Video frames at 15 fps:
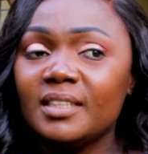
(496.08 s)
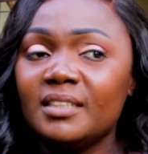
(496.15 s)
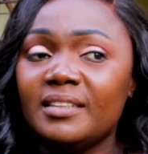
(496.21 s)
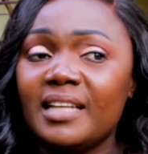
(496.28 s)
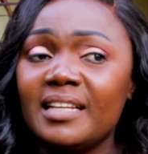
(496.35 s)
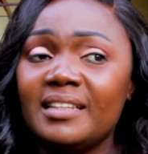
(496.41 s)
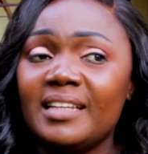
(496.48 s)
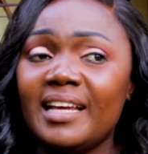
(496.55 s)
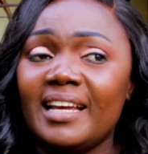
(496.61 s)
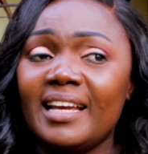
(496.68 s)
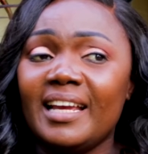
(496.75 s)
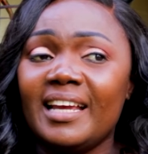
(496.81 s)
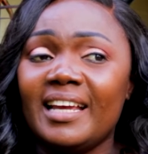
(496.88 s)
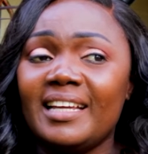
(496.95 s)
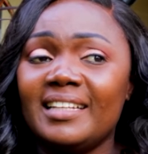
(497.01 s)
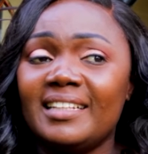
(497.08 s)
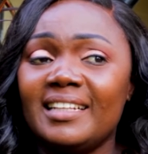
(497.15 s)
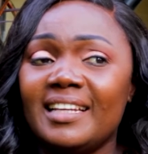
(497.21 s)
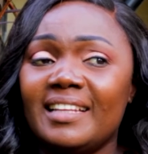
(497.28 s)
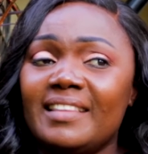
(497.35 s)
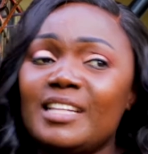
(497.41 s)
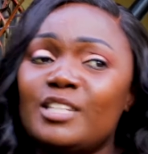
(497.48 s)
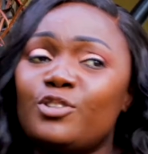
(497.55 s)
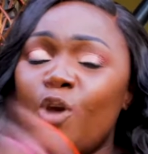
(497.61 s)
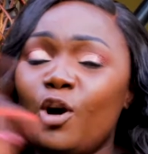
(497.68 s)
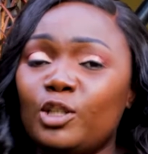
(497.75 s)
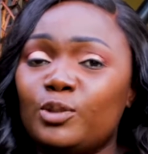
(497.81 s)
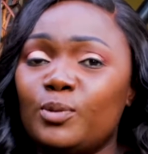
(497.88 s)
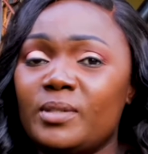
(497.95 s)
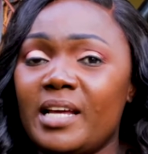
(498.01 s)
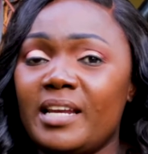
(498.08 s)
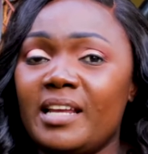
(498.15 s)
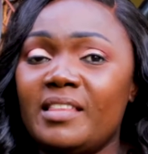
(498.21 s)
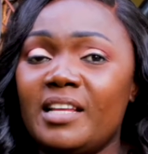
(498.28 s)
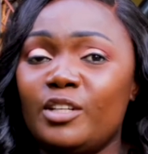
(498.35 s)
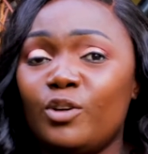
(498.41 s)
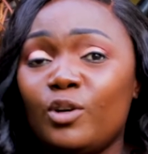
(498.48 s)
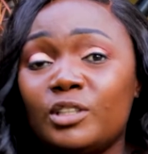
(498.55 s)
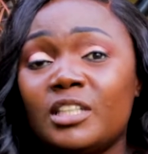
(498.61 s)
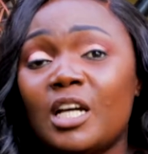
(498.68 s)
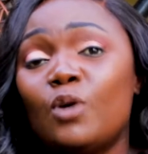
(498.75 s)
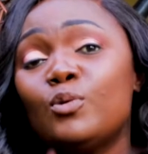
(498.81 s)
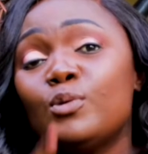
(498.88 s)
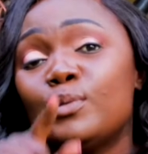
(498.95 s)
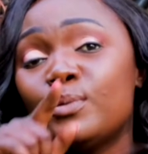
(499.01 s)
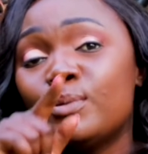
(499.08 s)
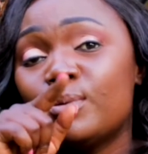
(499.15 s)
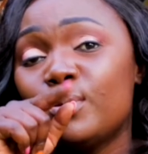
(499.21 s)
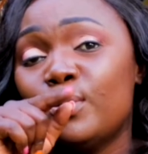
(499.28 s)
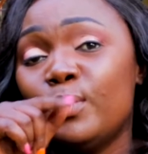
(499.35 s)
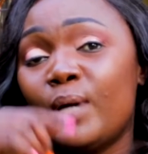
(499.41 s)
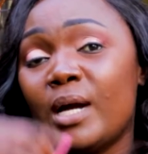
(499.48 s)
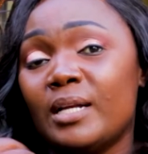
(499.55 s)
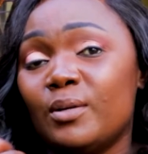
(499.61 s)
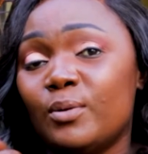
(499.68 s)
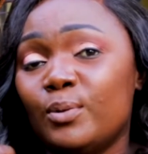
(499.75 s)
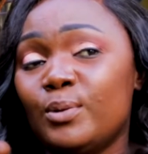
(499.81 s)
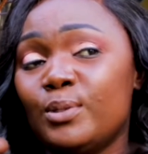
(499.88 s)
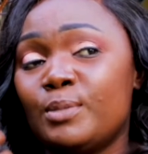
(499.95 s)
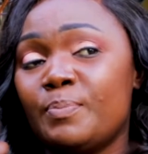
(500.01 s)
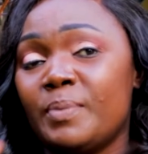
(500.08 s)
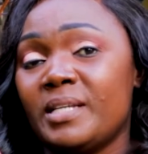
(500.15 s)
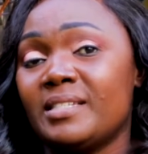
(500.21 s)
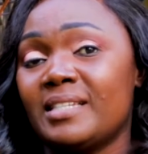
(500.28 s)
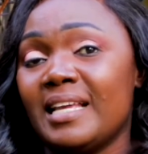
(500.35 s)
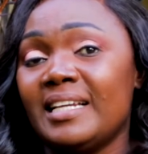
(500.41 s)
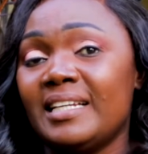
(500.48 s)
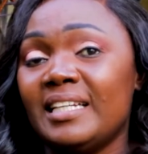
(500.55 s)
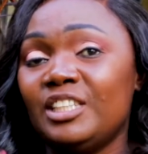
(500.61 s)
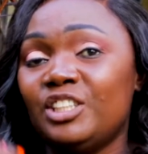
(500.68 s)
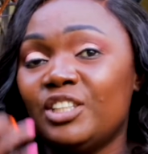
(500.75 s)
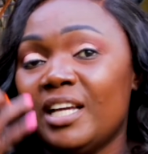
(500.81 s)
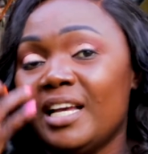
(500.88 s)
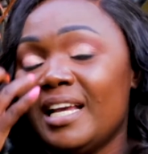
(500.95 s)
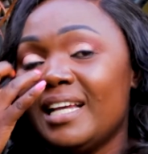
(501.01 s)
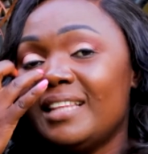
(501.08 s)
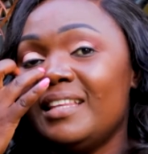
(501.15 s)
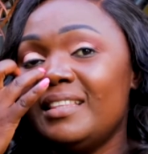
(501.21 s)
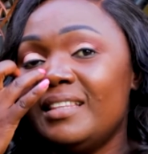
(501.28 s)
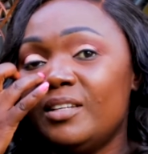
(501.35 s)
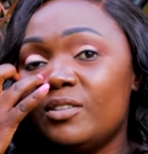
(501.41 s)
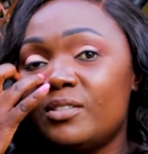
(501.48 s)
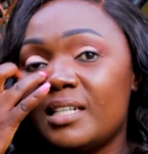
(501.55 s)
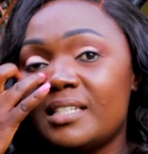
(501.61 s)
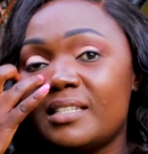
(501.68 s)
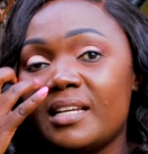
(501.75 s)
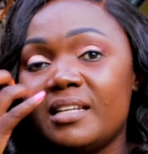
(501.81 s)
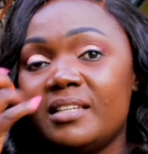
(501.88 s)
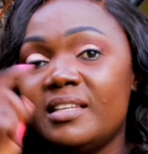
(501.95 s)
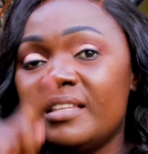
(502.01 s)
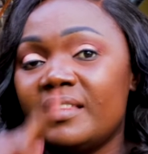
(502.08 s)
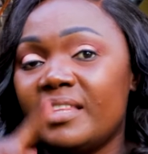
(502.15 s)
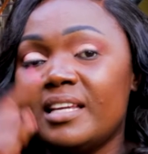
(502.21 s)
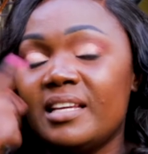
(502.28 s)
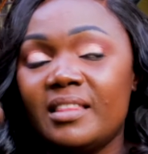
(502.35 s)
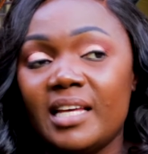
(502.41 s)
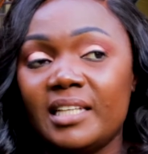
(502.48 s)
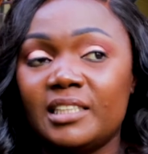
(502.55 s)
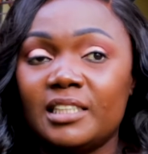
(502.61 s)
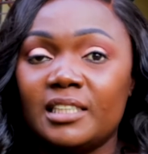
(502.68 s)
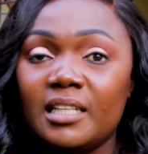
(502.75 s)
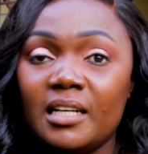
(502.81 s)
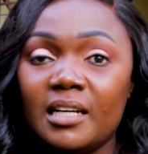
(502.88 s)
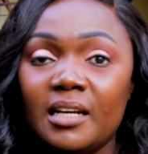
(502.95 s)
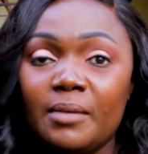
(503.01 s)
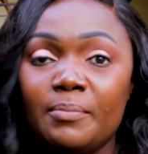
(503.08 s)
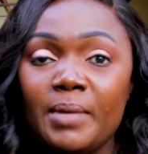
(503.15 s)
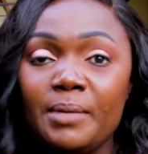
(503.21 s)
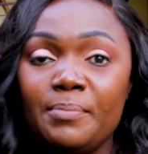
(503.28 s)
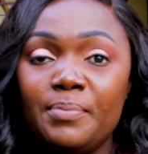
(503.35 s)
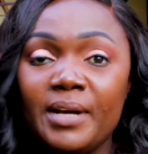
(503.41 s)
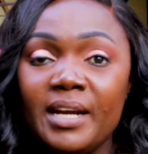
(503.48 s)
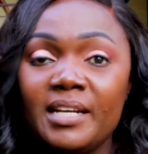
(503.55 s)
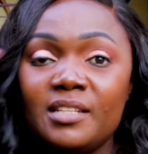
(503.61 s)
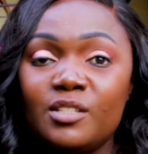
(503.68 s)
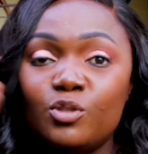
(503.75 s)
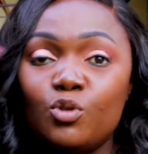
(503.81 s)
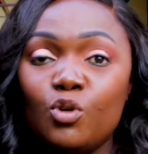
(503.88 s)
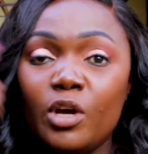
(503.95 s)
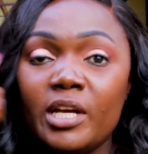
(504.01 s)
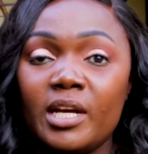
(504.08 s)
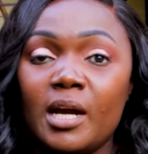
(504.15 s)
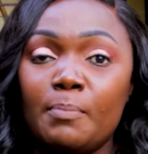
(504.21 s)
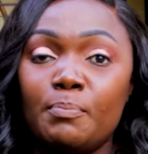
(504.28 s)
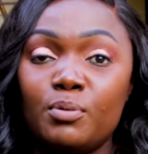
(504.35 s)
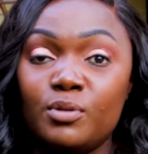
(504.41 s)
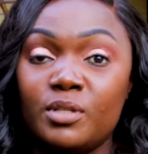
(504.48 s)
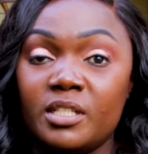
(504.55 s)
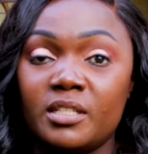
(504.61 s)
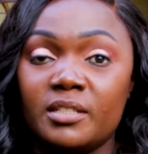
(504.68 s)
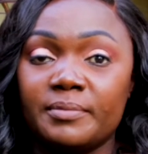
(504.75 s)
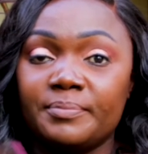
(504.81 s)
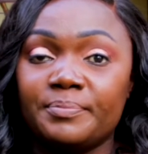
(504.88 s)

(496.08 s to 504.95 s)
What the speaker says: Then they talked with another doctor who speaks English. Then the doctor said they think that my brain is going kaputi.